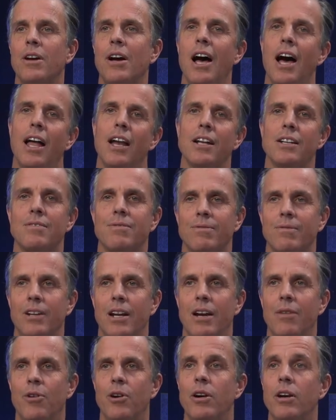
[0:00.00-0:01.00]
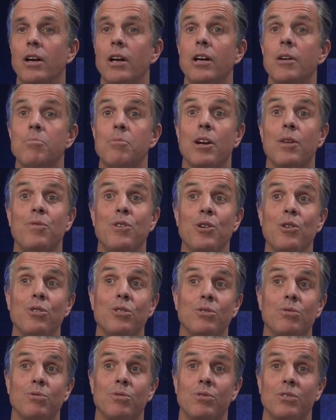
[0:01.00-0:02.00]
ah, that's whatever. But if
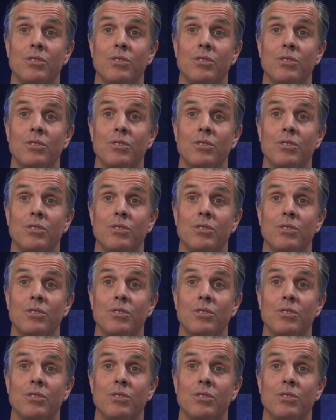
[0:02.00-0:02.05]
you